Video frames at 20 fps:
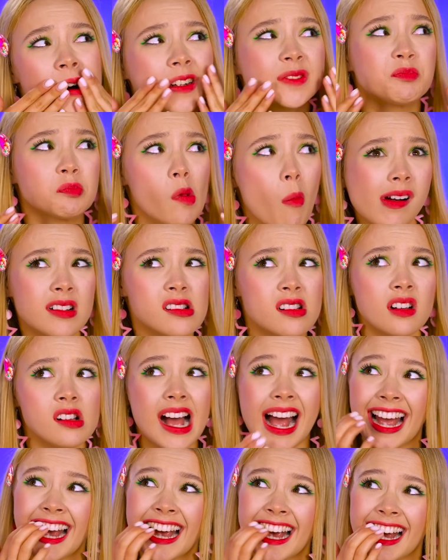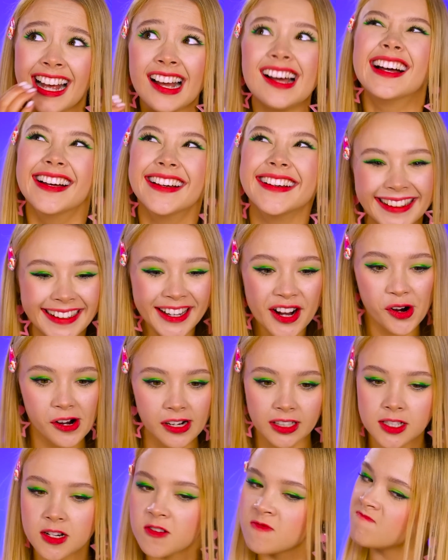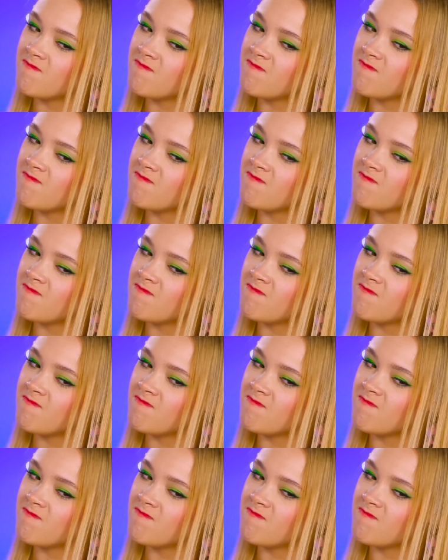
are you planning to cover those dentist fees?